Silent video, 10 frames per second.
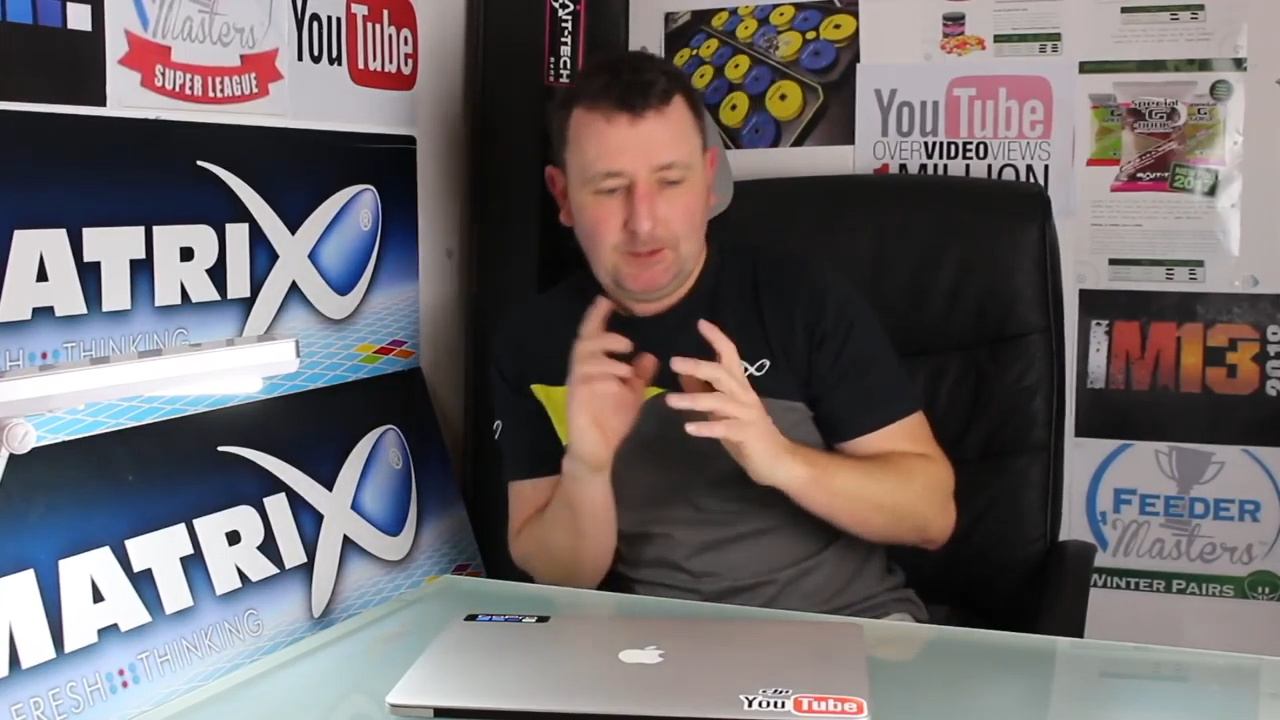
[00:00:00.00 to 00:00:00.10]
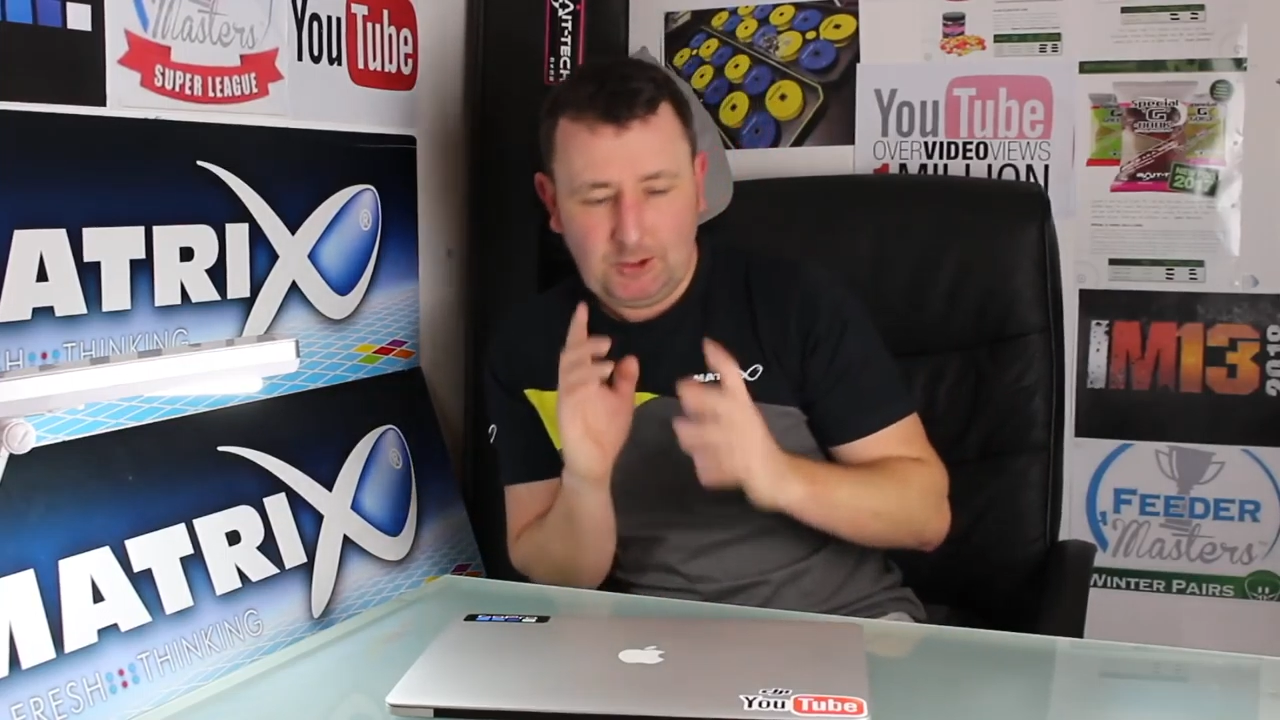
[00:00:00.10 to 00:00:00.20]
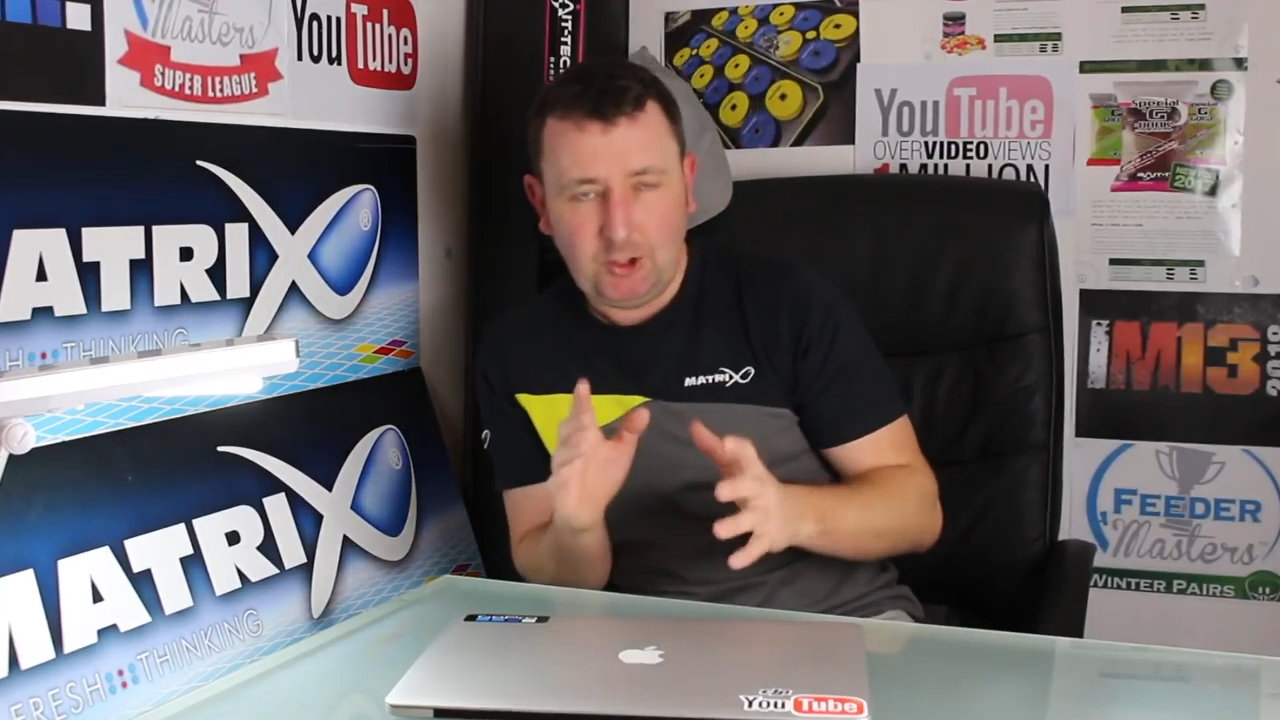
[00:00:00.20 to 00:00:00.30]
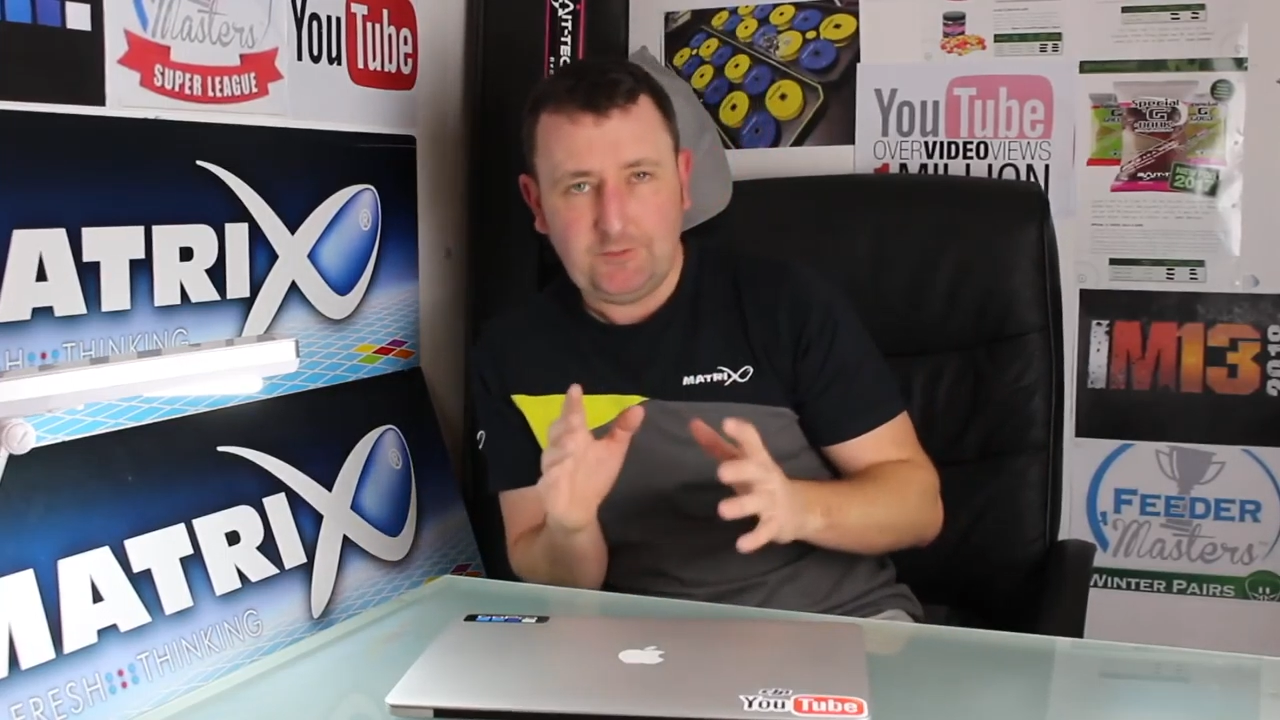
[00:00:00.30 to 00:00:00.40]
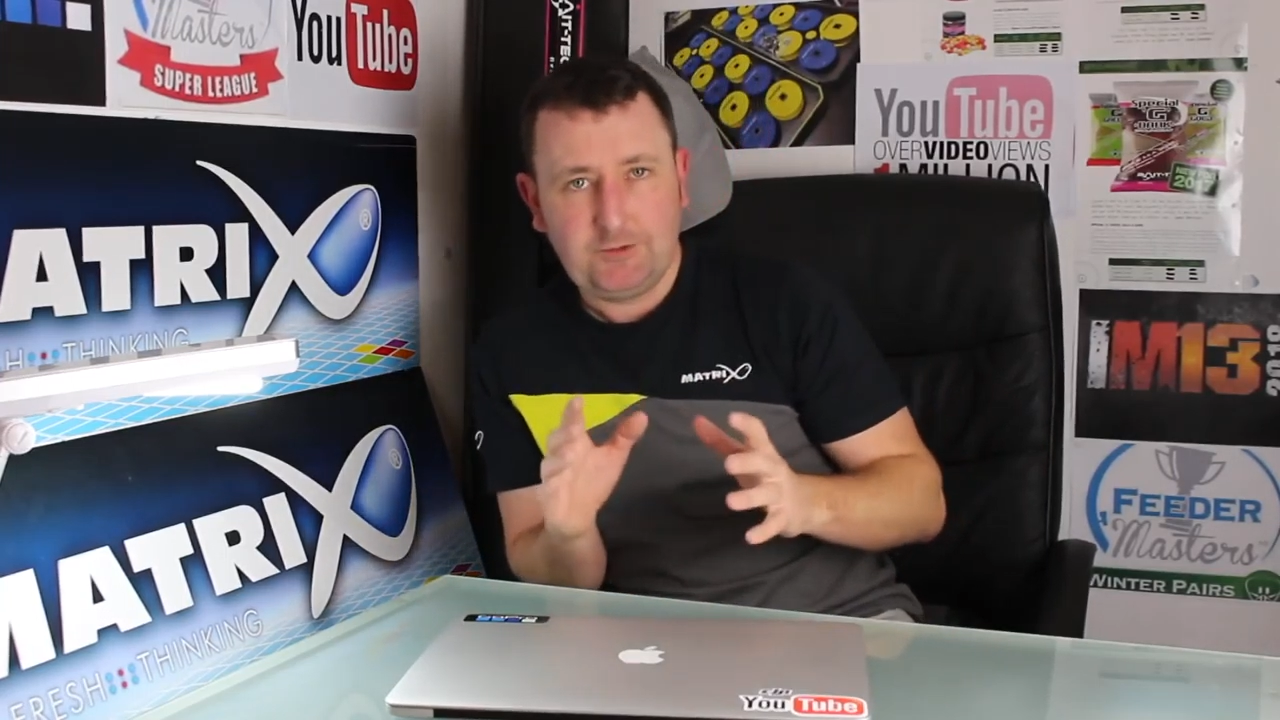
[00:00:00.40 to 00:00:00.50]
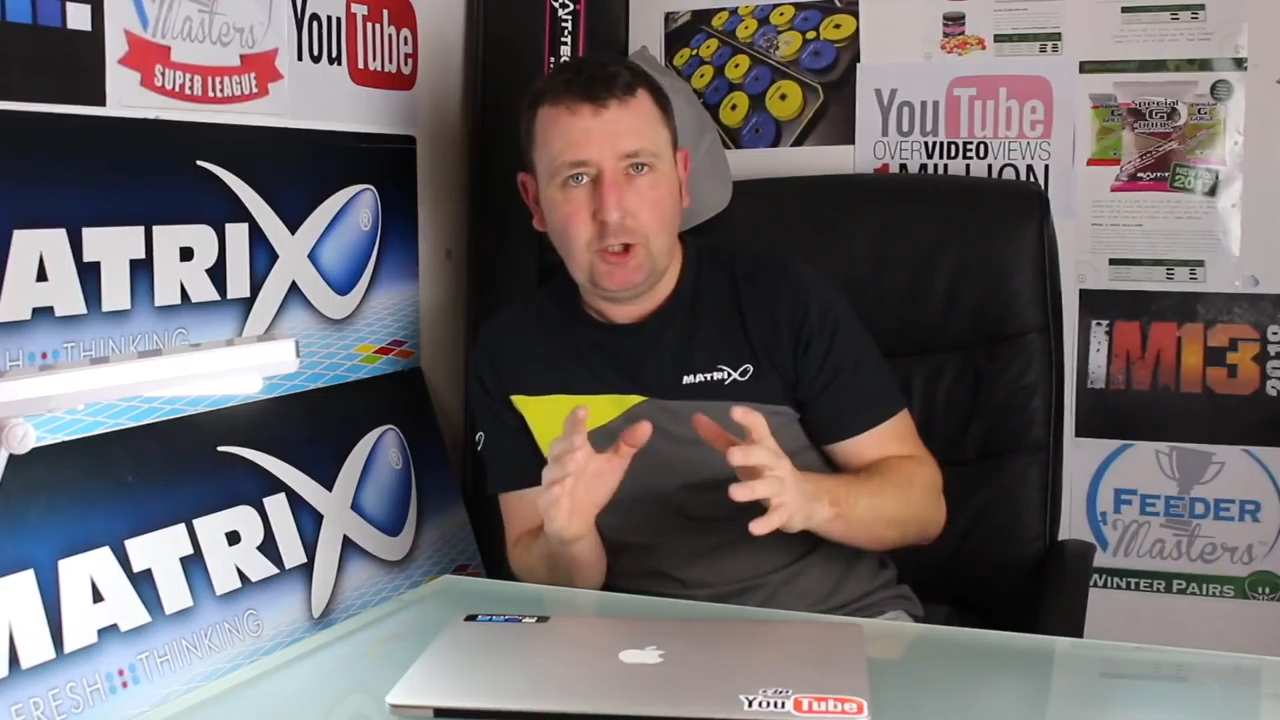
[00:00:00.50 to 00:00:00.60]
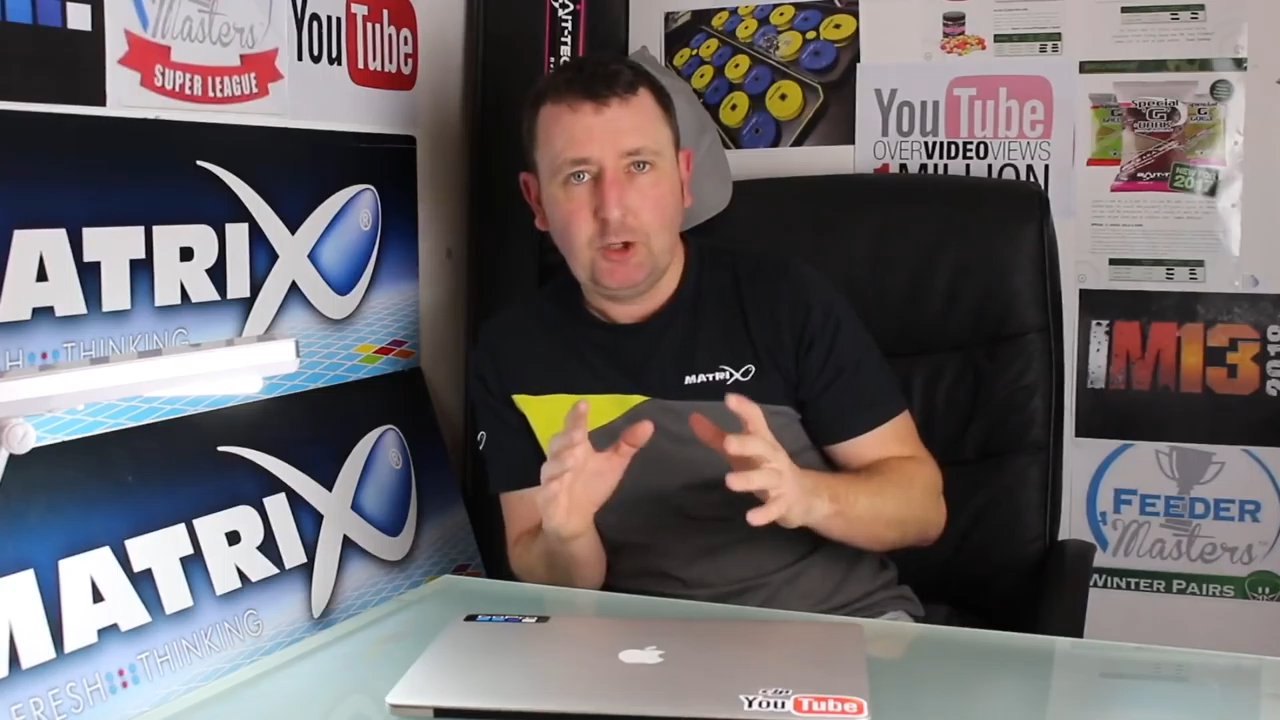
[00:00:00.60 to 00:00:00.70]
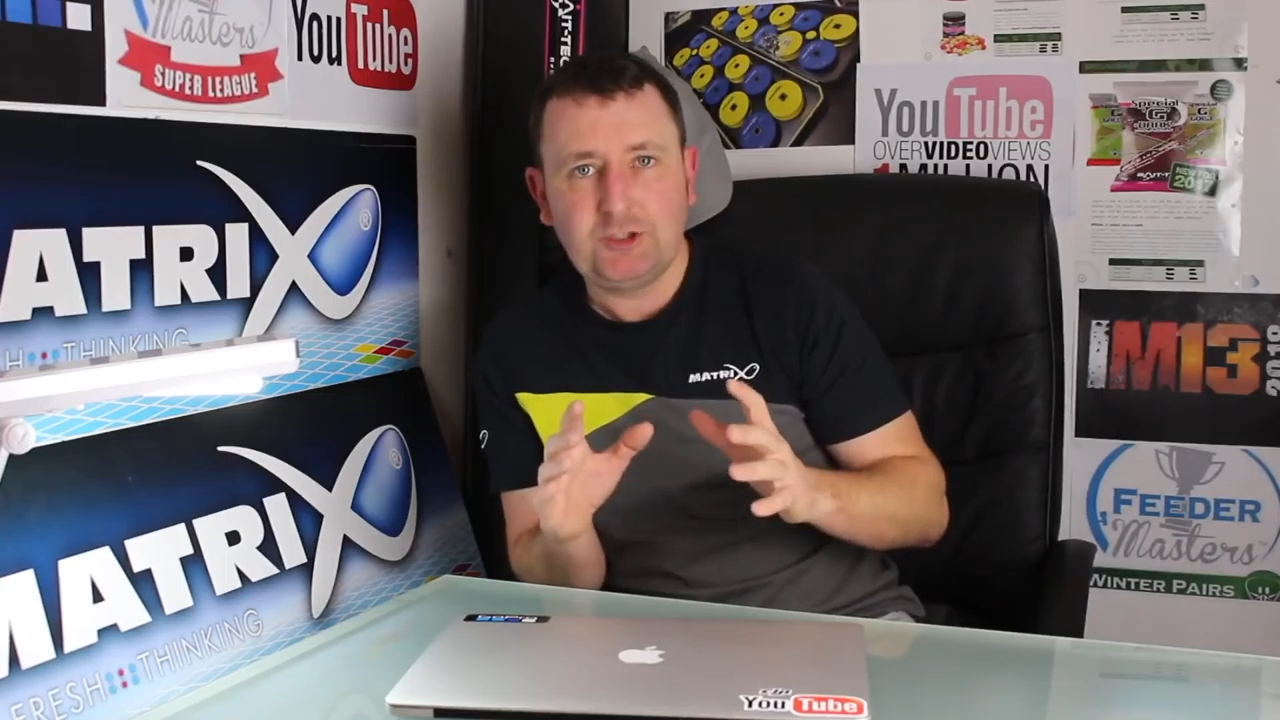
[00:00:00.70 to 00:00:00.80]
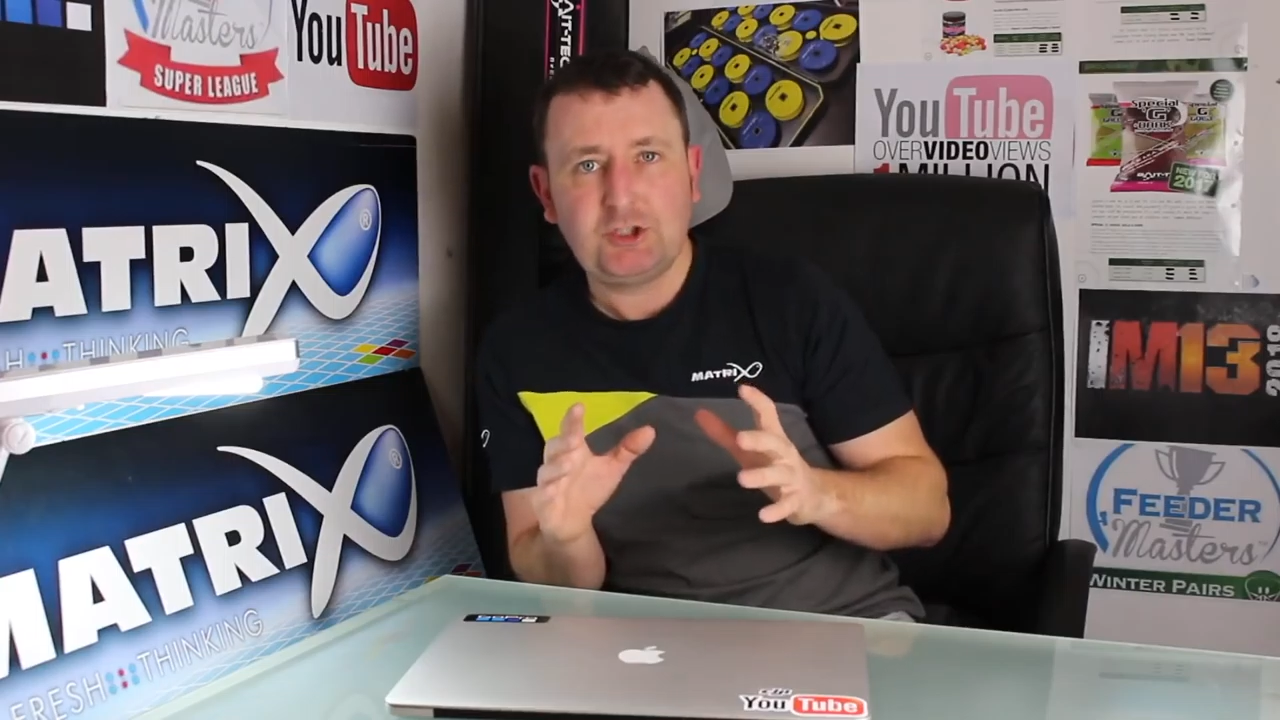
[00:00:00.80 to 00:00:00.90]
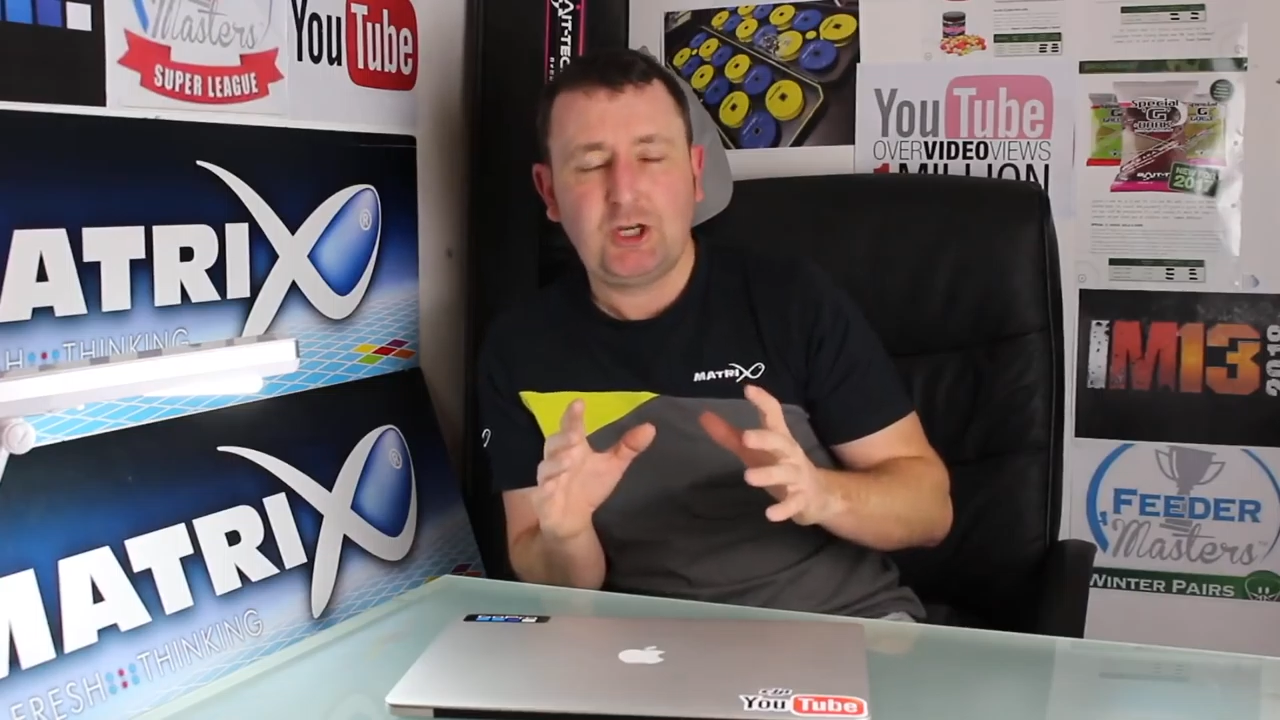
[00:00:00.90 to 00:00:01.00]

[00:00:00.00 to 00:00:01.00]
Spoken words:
A lot of you know this